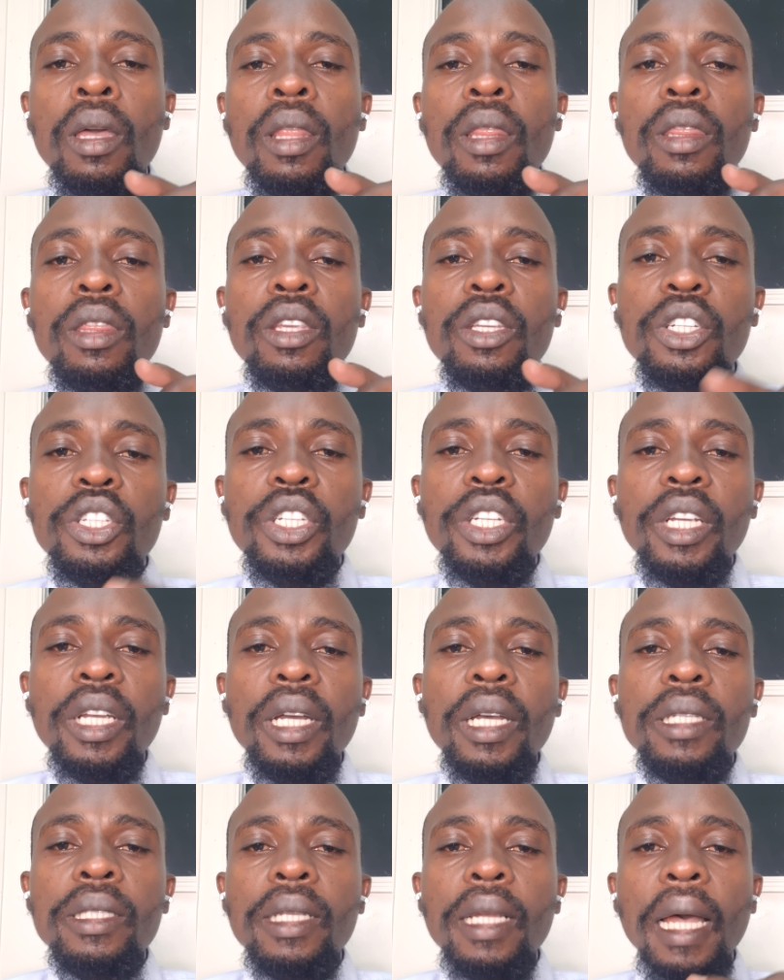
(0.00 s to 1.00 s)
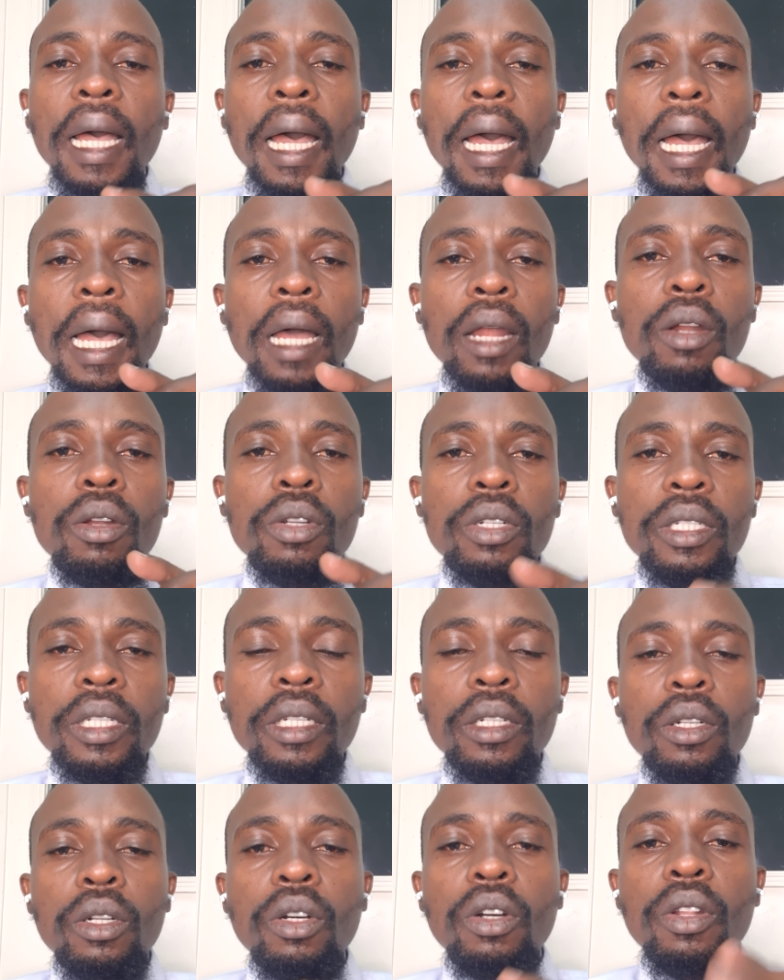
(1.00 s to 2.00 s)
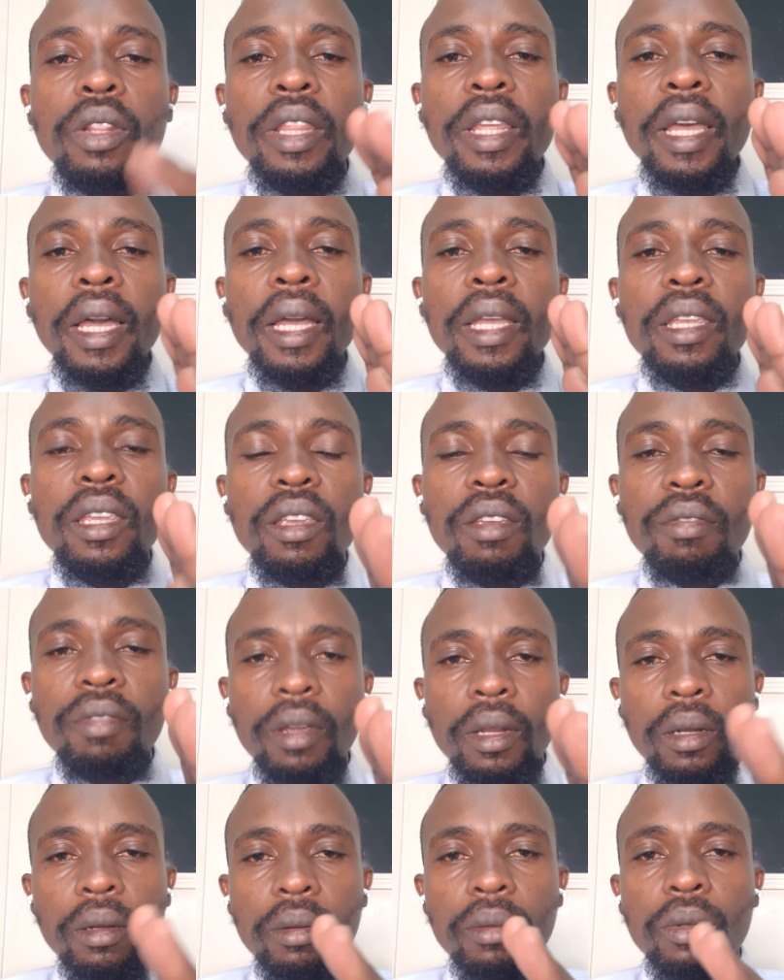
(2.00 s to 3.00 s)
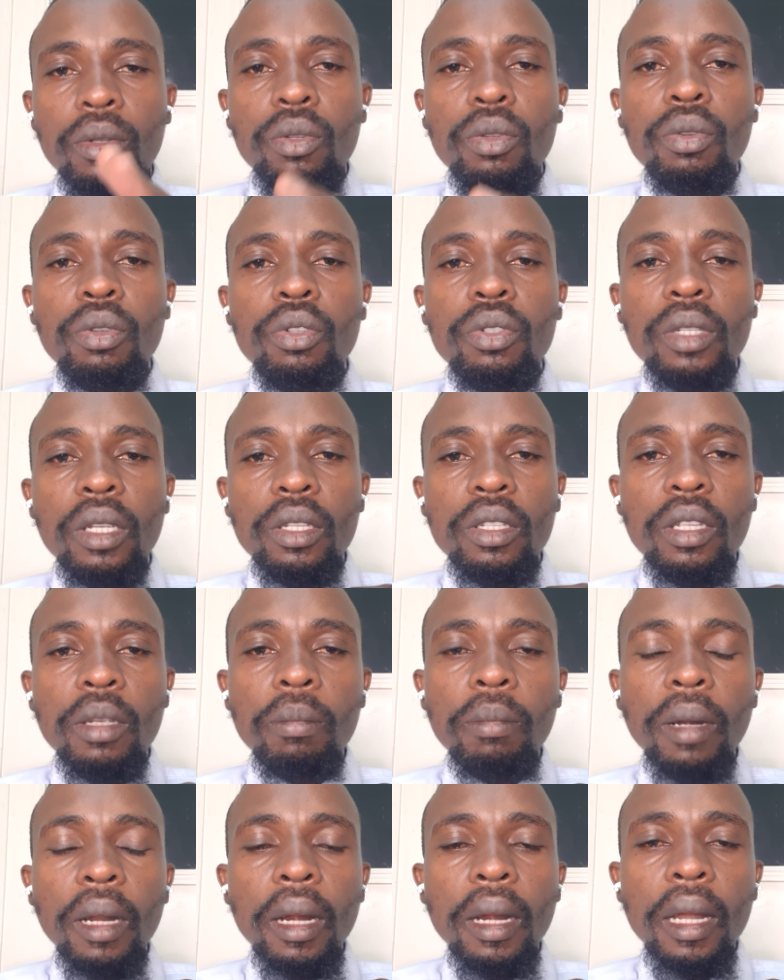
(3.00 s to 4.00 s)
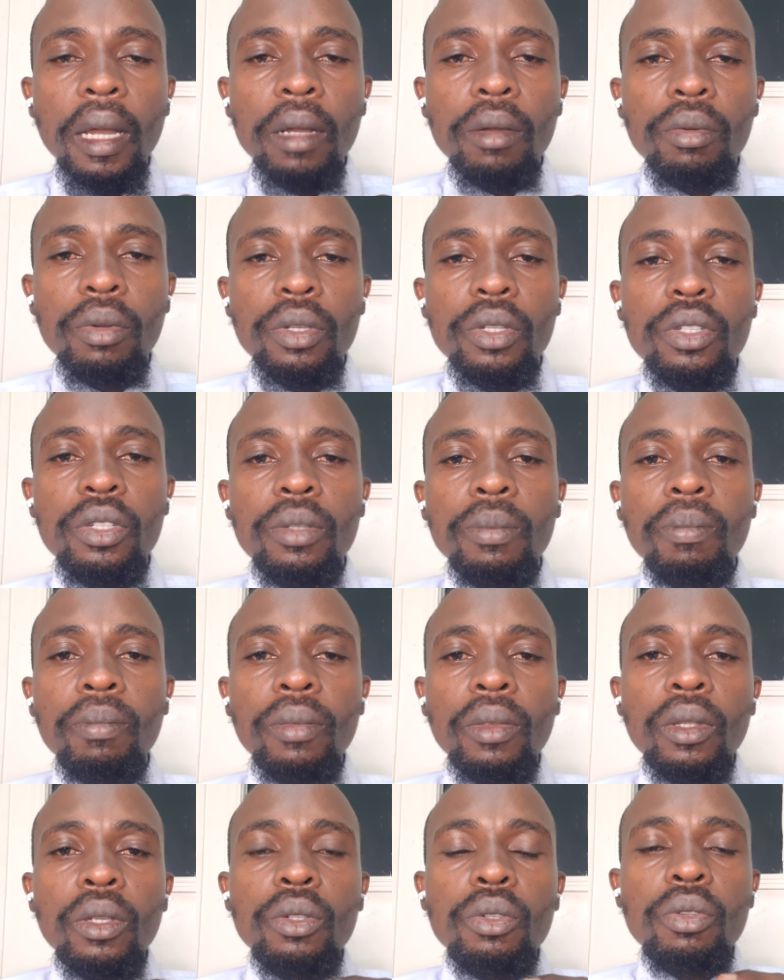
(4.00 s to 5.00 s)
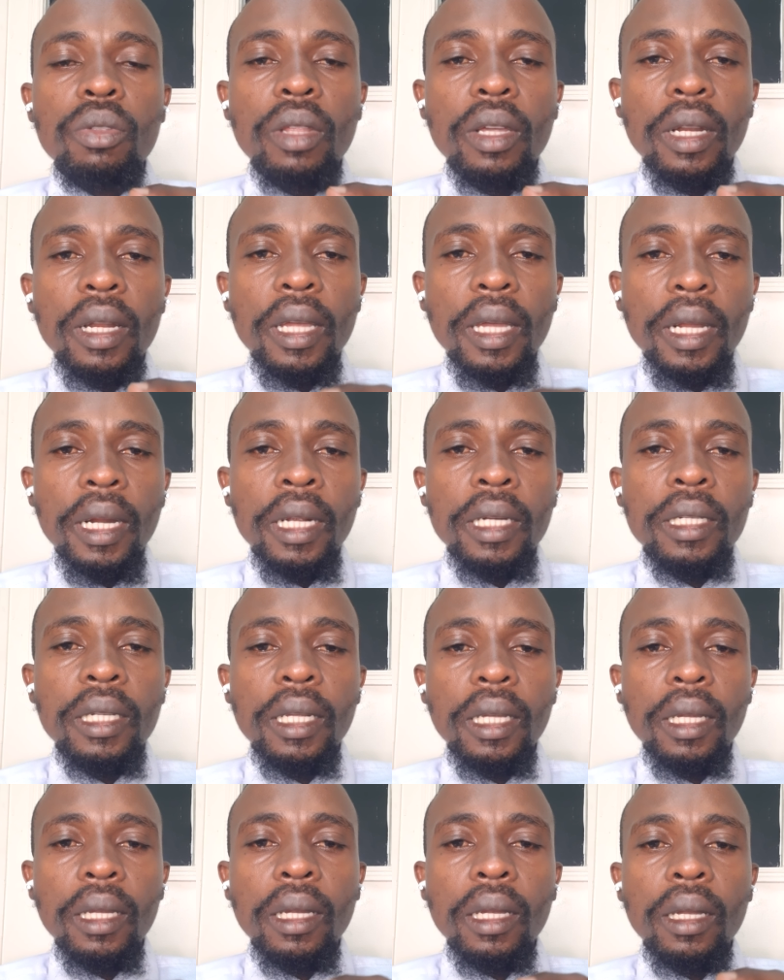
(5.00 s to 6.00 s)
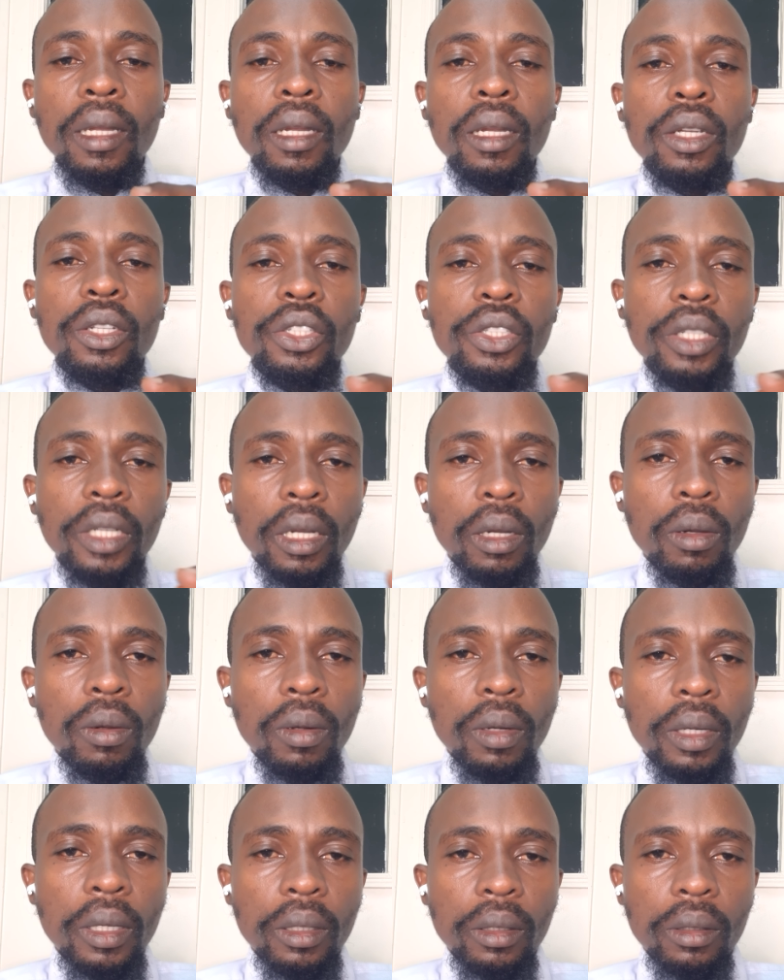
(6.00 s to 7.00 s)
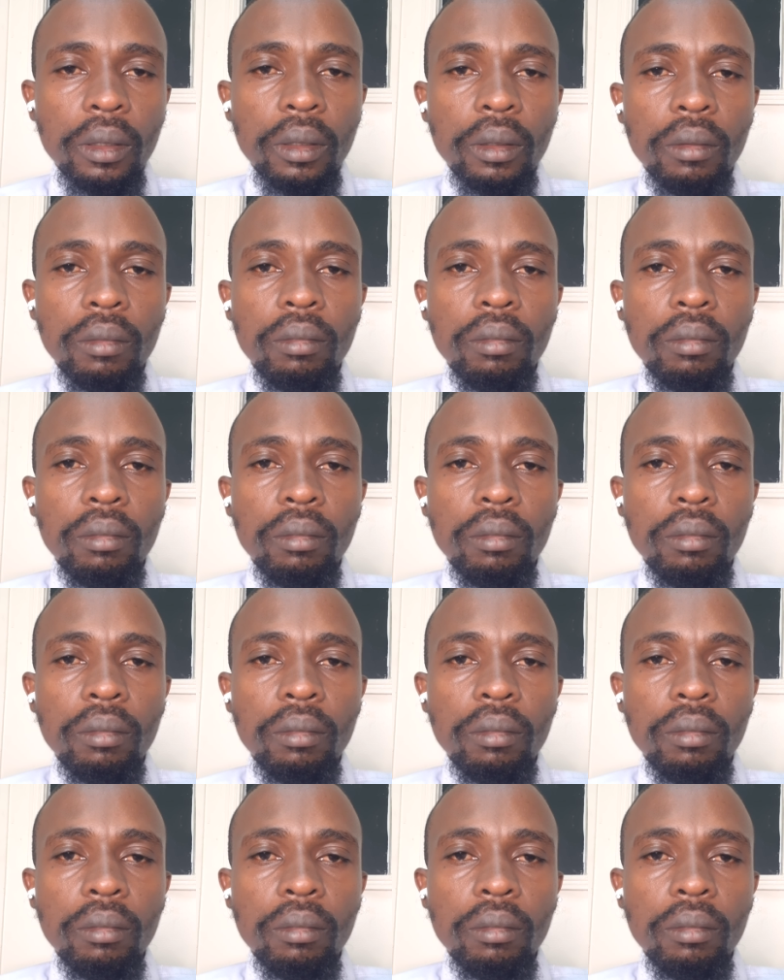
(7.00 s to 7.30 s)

these shares are allotted, or they are given, to use a simpler language, to the director shareholders,